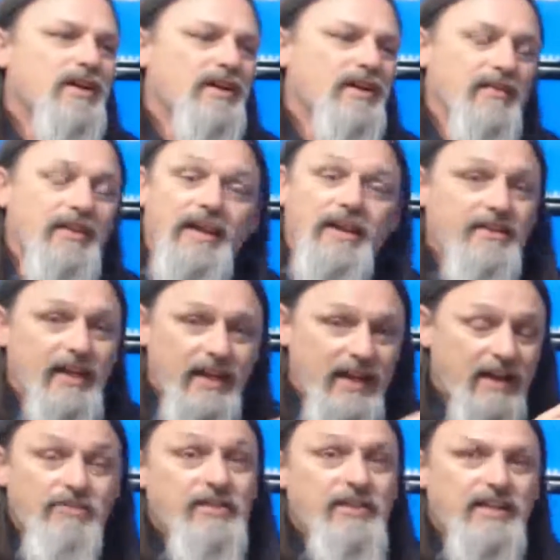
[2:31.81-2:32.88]
that
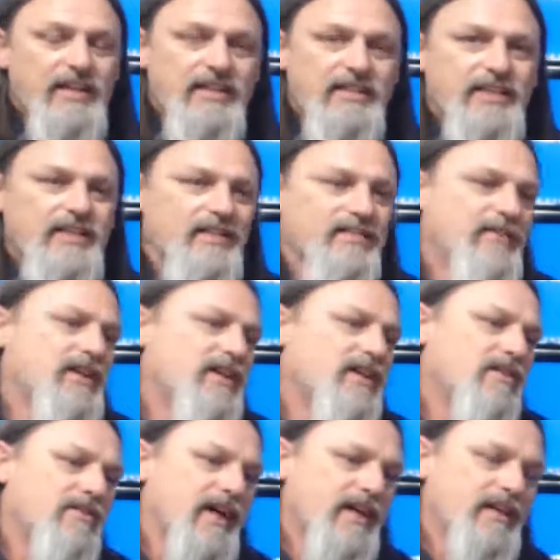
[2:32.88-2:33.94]
everything that I said in the
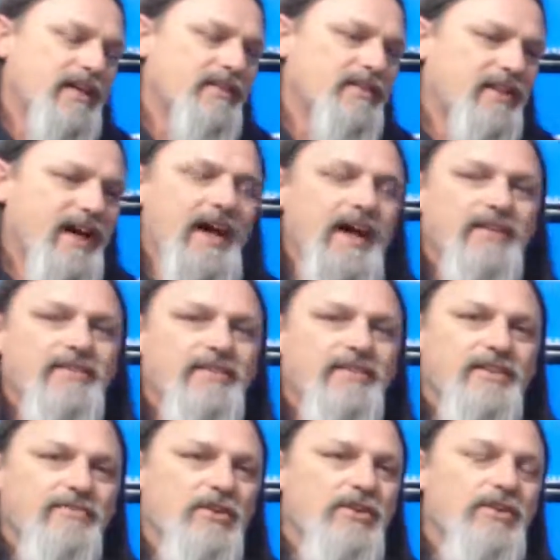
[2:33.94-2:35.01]
video, and get that
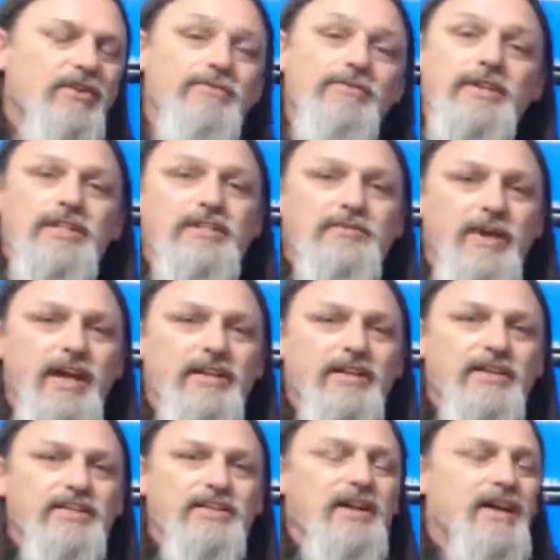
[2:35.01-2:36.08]
converted over into
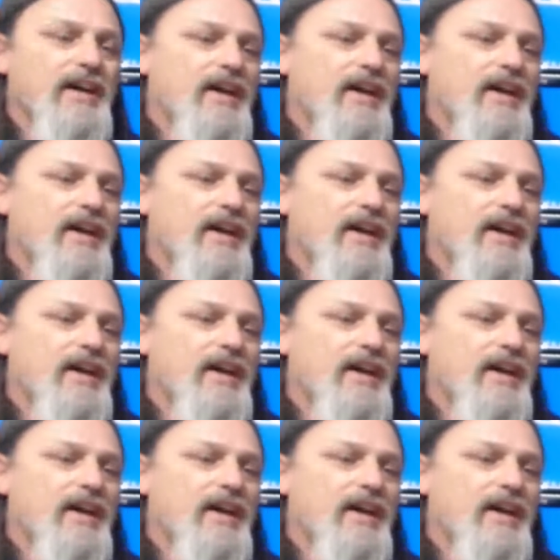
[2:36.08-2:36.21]
Spanish,